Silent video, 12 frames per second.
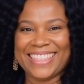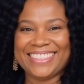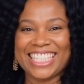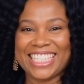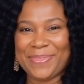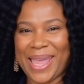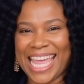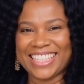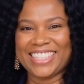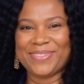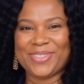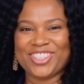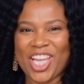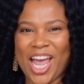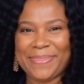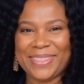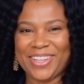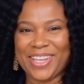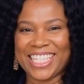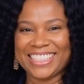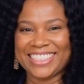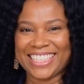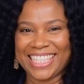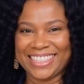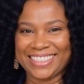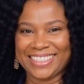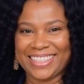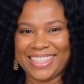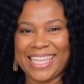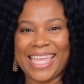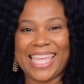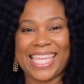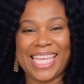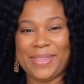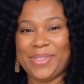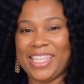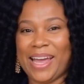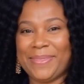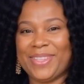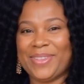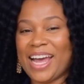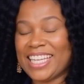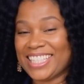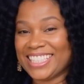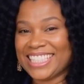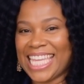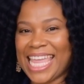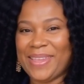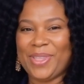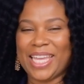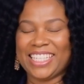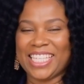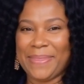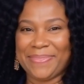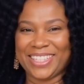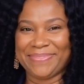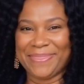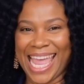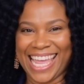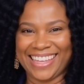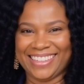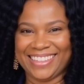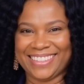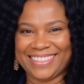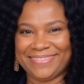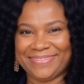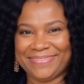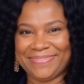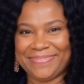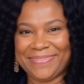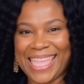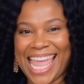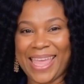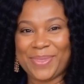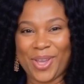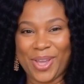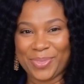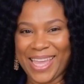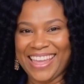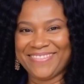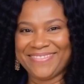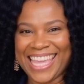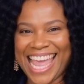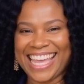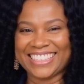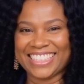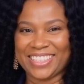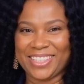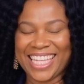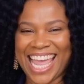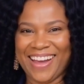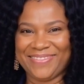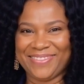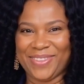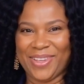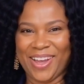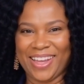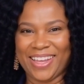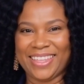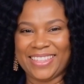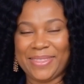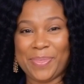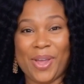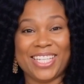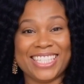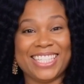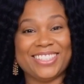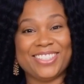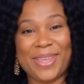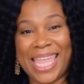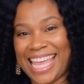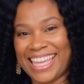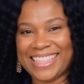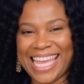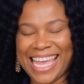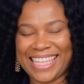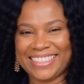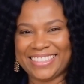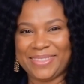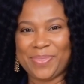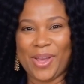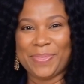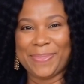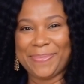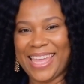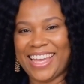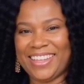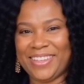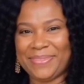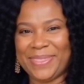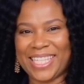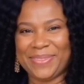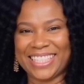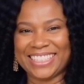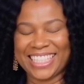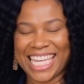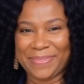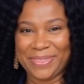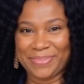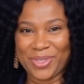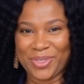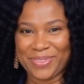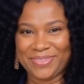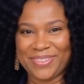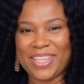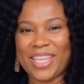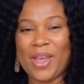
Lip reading: This practice will sharpen your instincts. It will help you understand what numbers matter and what red flags to look out for. The more deals you analyze, the more prepared you'll be when it's time to move.